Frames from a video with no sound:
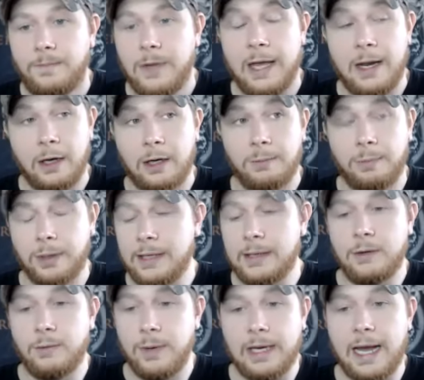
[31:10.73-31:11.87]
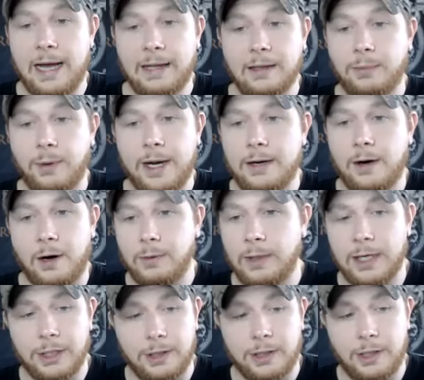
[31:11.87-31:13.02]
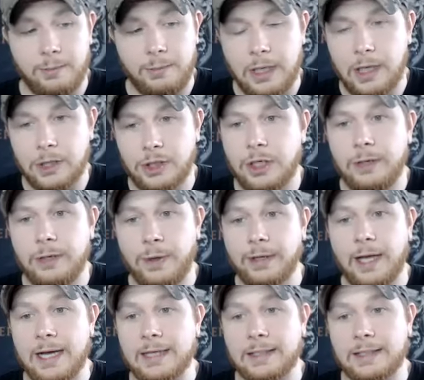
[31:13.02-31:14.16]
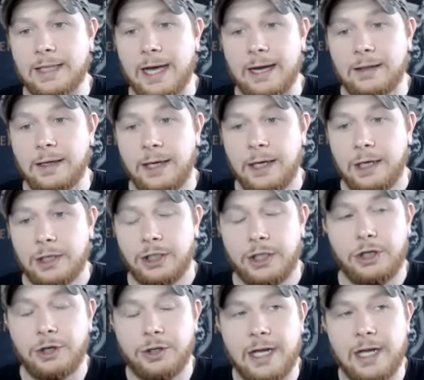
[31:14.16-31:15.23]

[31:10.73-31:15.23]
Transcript: And it completely recalibrated our relationship because she realizes that she can't take